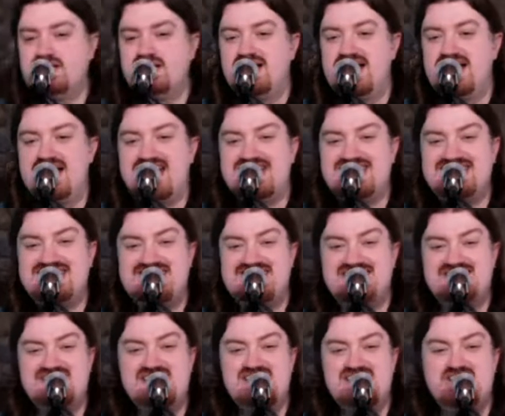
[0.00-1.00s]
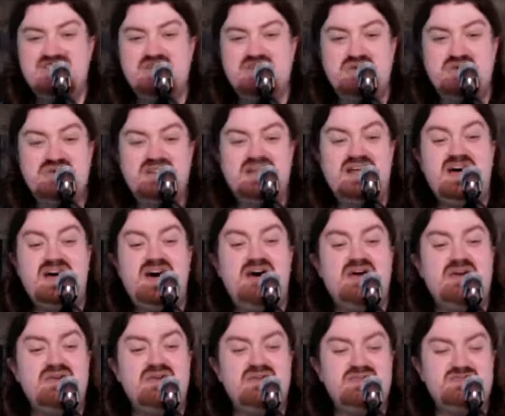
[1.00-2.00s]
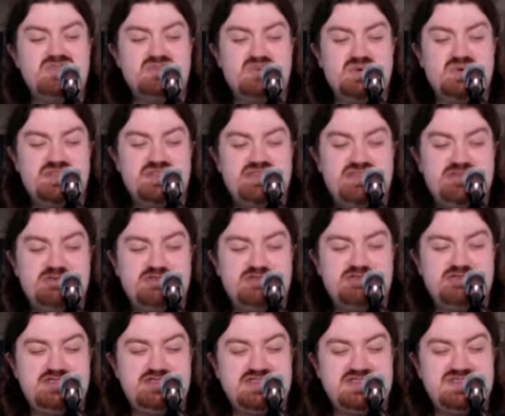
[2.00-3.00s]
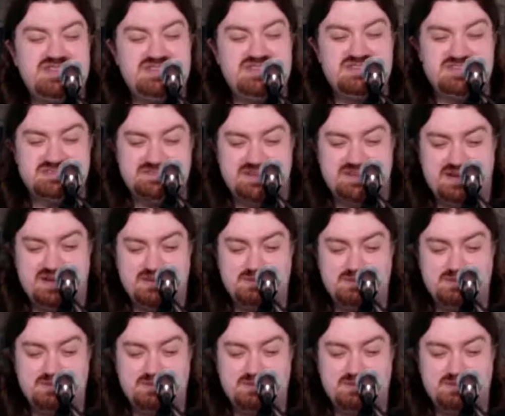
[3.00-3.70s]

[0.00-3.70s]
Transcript: I can't live no longer with your fears, Mama.